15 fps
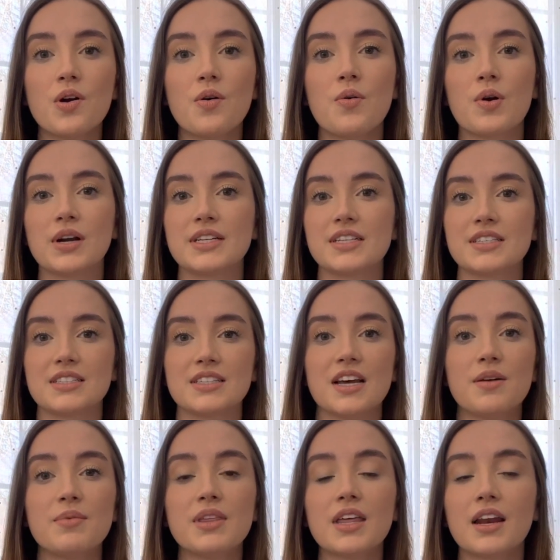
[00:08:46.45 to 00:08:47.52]
or it doesn't
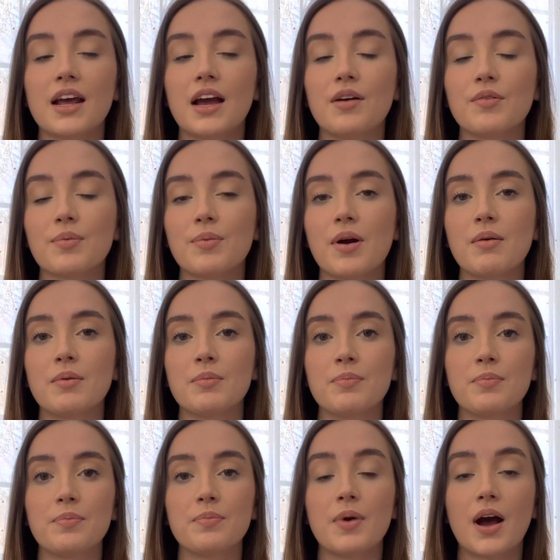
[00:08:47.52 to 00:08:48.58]
tell me that I have a
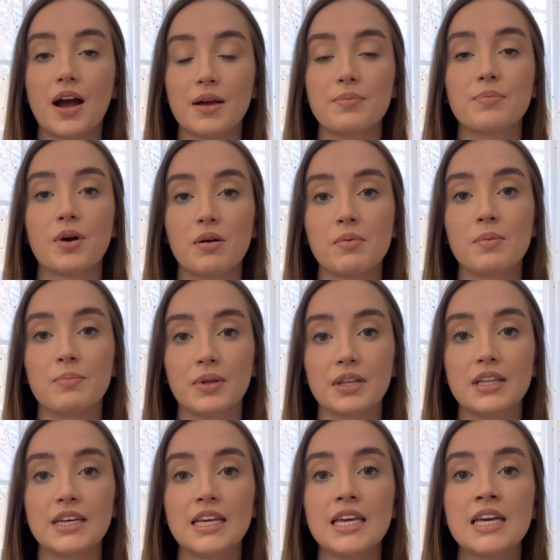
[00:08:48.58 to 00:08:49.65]
high
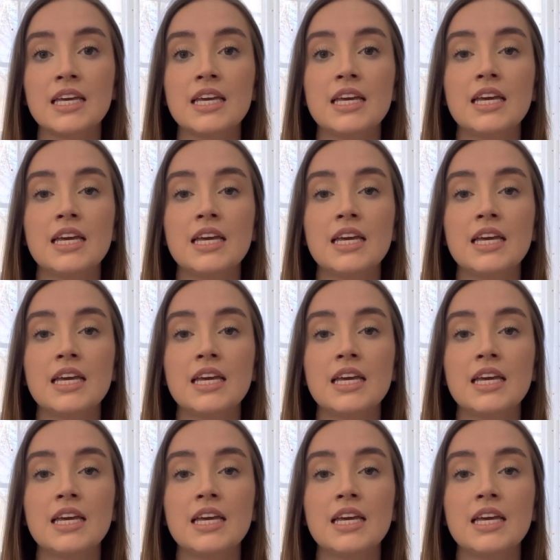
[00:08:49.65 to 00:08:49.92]
probability